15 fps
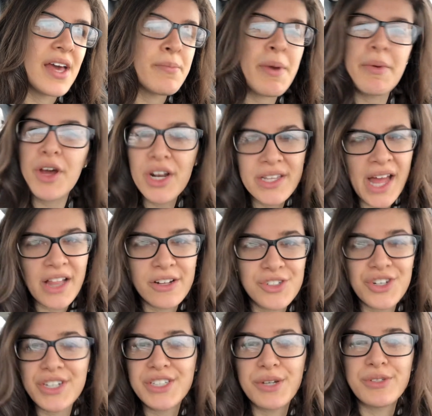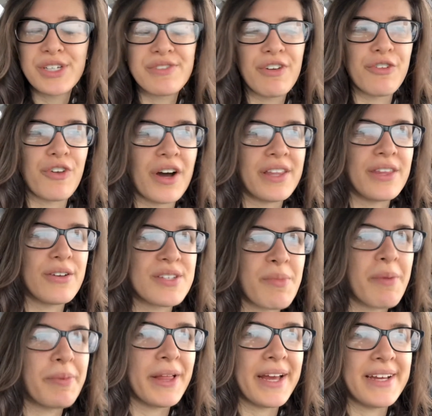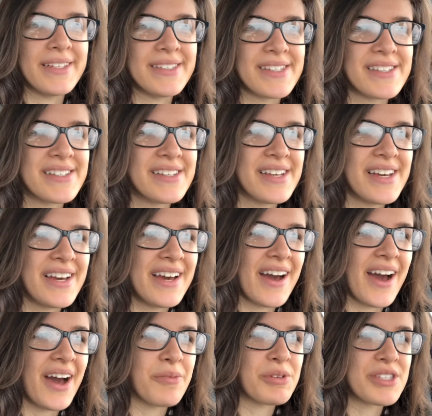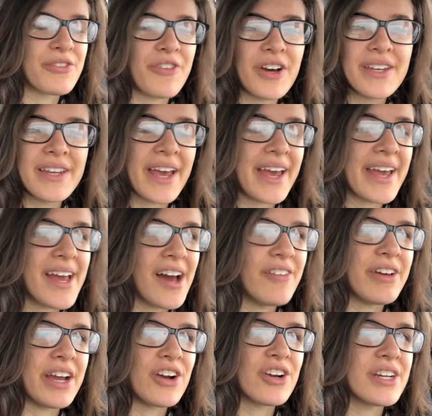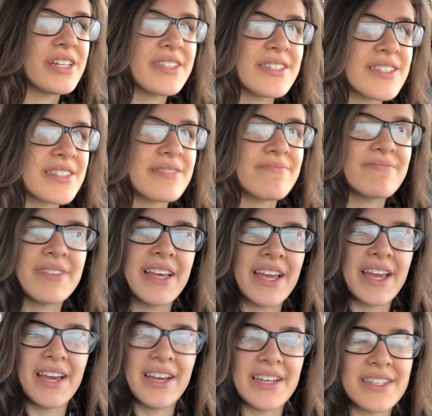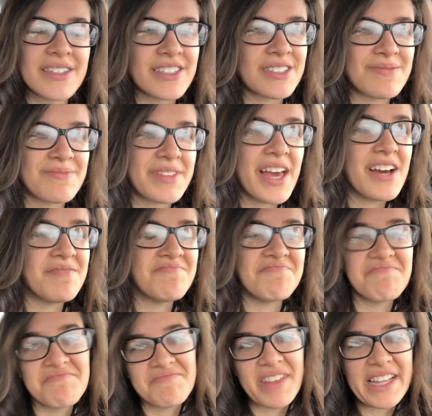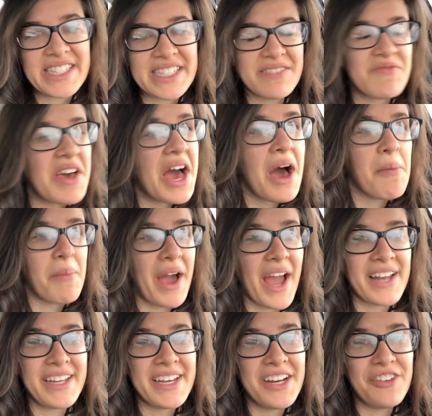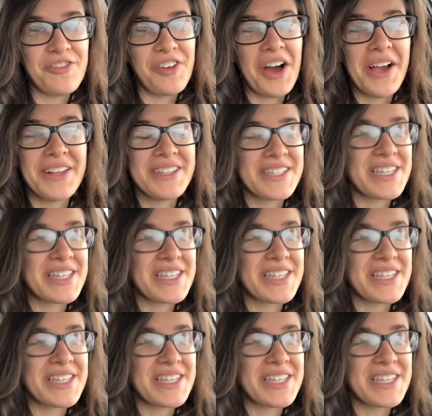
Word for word: Maybe go to Dollar Tree too, just for fun. Those are my plans. Um, just a fun day of errands, and yeah, that's my idea of fun.